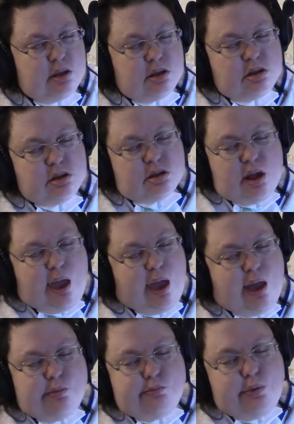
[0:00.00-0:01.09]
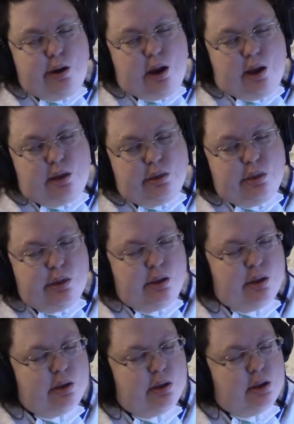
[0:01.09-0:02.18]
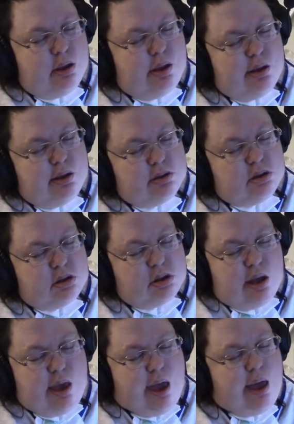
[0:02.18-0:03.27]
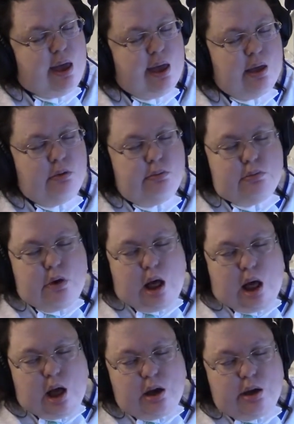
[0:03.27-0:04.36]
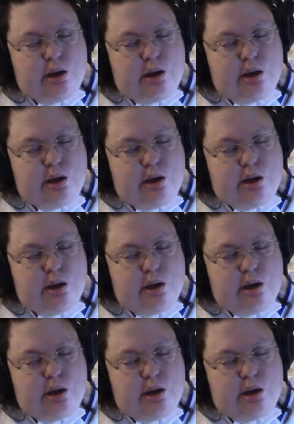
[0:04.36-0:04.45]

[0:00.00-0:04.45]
she can't breathe, she can't walk,